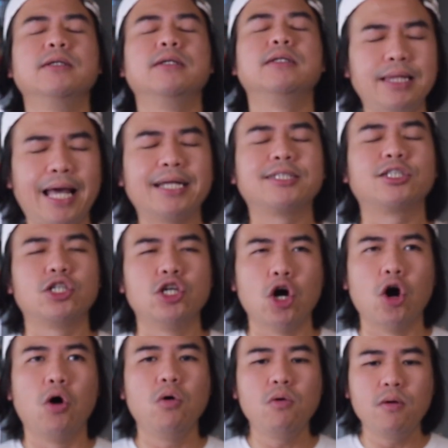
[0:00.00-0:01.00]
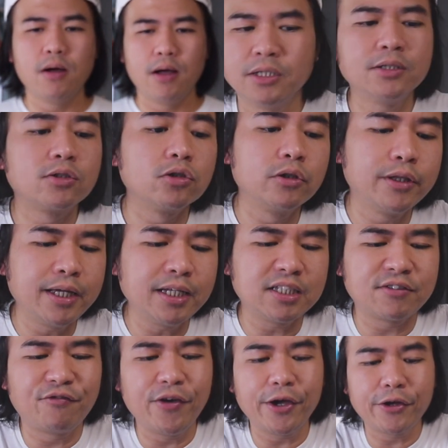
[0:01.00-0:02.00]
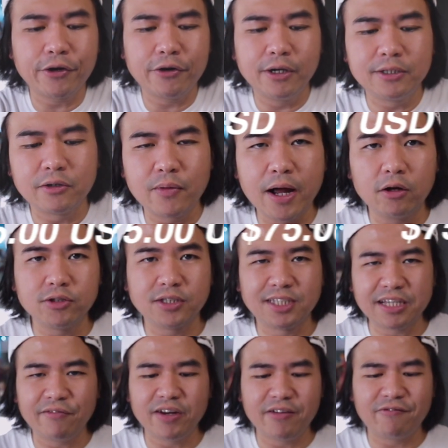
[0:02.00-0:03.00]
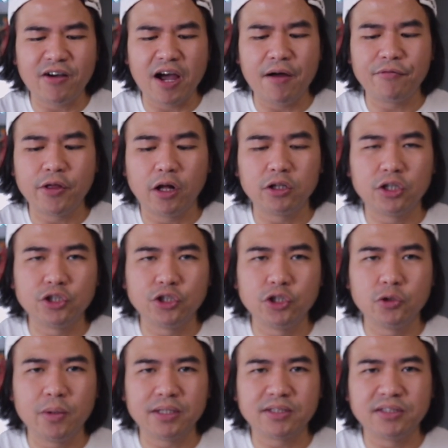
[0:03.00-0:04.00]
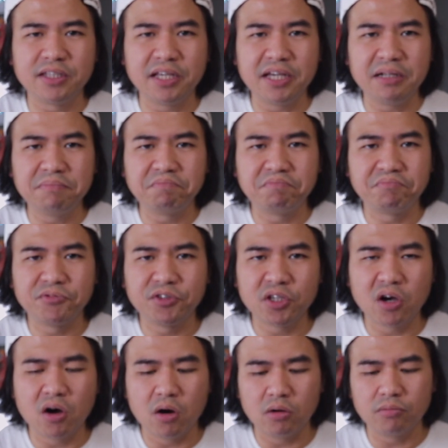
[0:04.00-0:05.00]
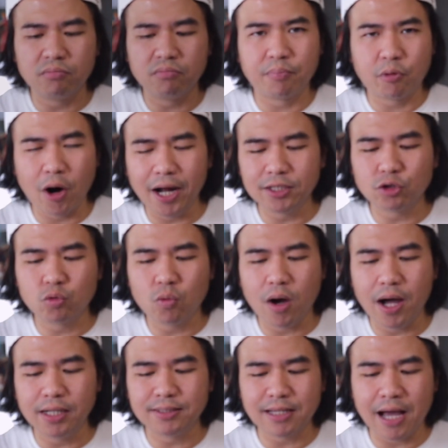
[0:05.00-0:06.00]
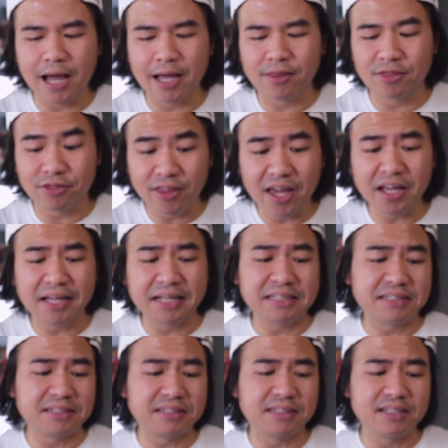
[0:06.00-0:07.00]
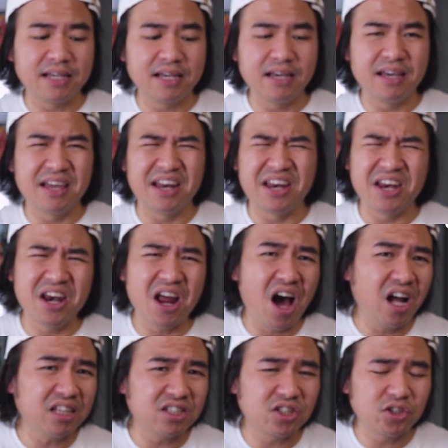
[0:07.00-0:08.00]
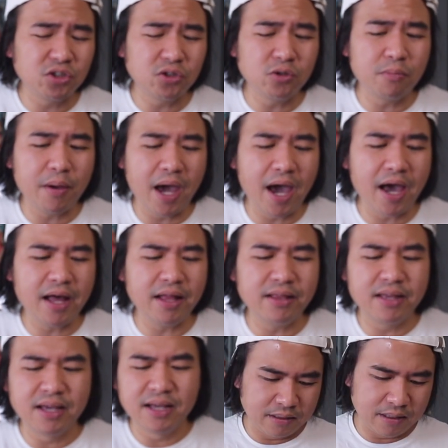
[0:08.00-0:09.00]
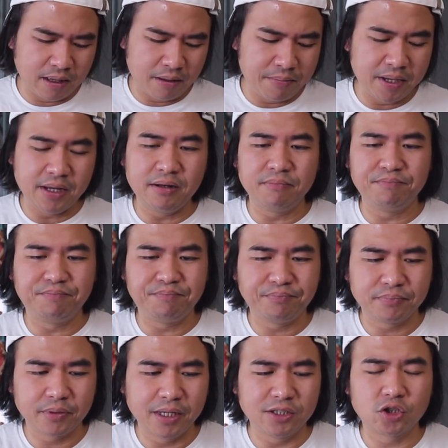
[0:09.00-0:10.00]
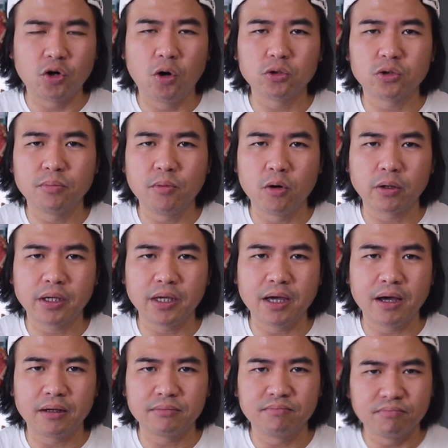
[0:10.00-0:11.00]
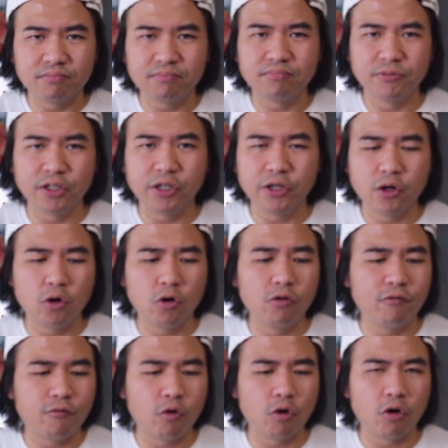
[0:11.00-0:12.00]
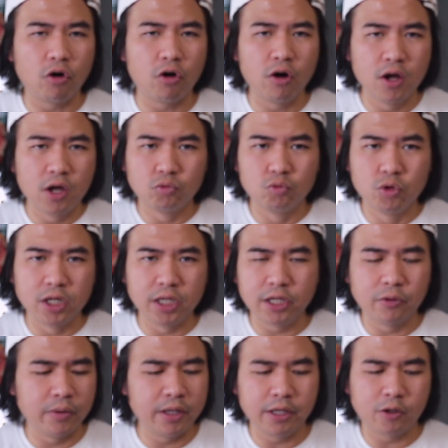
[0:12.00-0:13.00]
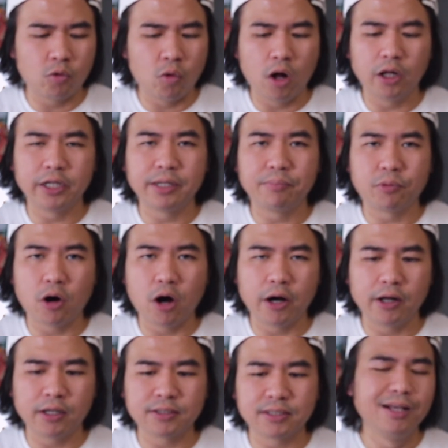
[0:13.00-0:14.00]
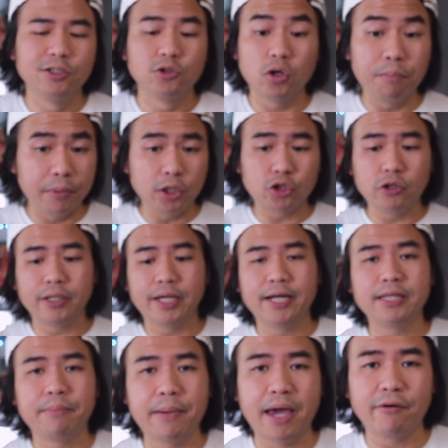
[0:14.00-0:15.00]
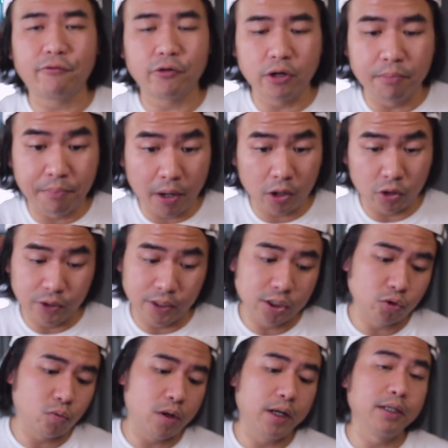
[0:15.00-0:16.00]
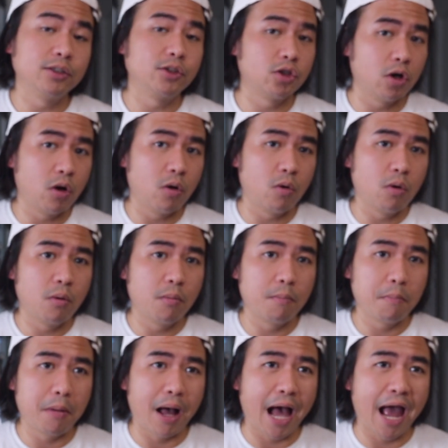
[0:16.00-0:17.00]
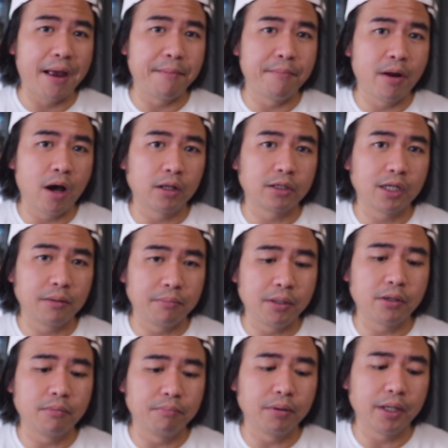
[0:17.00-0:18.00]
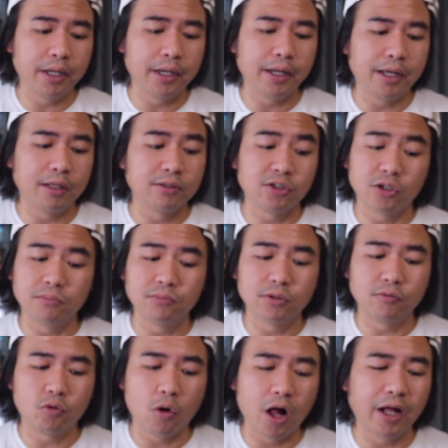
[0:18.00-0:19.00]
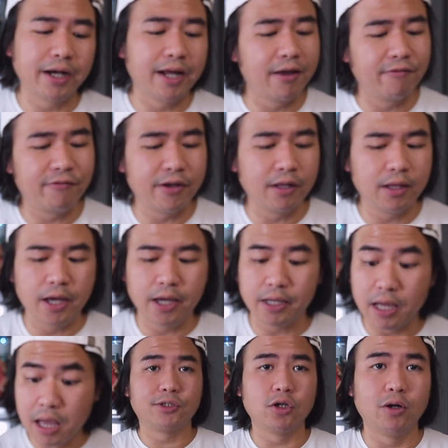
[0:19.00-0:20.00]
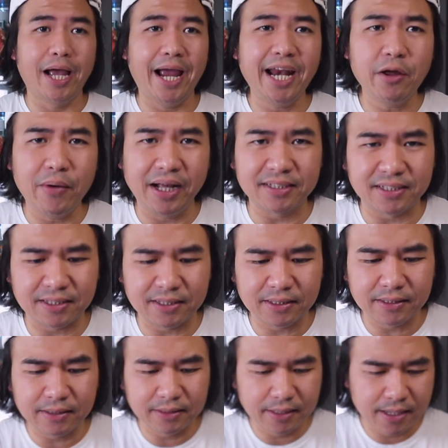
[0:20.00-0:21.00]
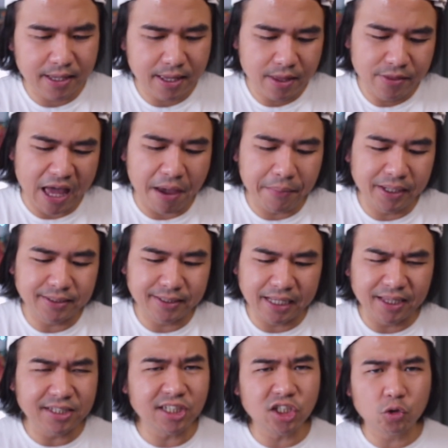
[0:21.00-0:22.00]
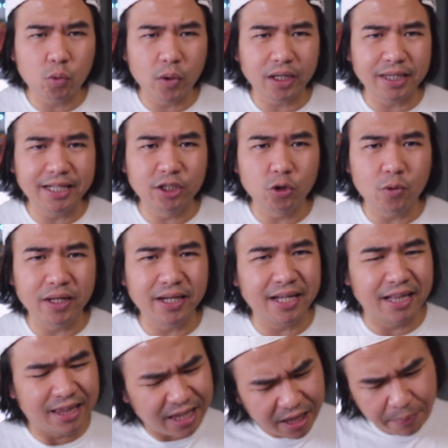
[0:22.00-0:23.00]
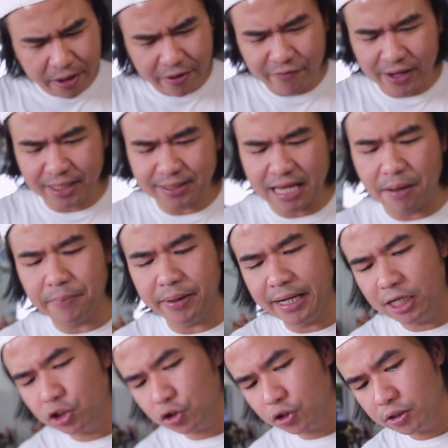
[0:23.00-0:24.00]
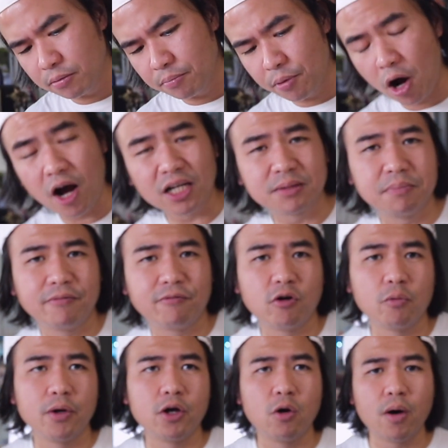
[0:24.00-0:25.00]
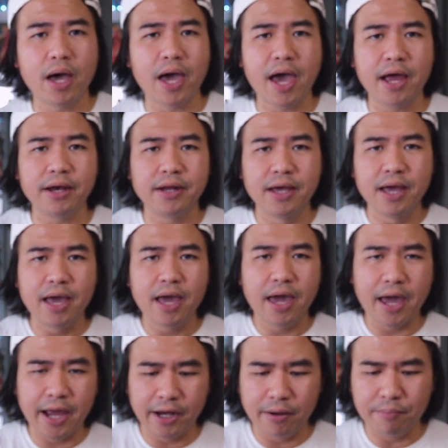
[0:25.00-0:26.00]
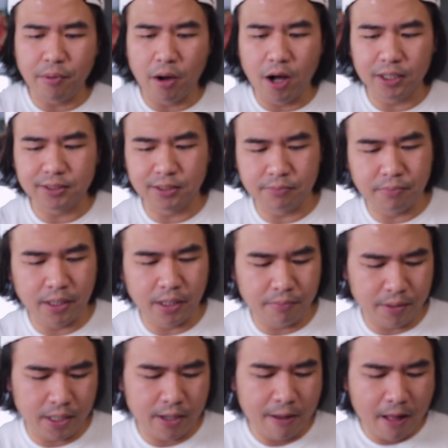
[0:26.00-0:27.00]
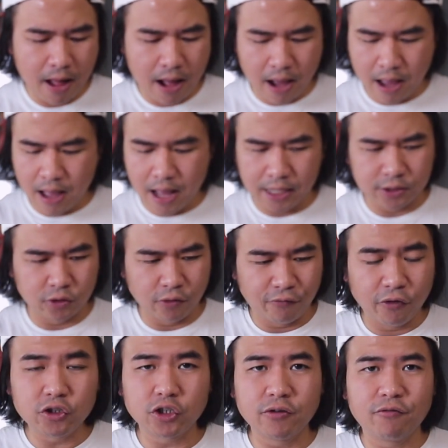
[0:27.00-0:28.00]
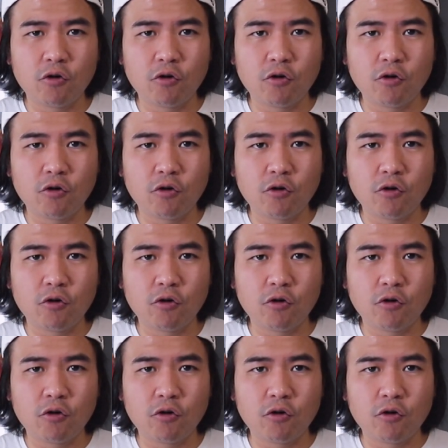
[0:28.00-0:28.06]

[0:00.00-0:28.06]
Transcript: let's go. So this figure is around $75 USD. So price-wise, I think it's not too bad. I mean, it's Kotobukiya. They're known for really quality products. So I'm pretty sure you're getting the bang for your buck on this one. So I'm not gonna be complaining in terms of quality, I feel like. So anyways, that being said, let's just quickly do a little bit of an examination in the box before we go ahead and unbox this baby. So first and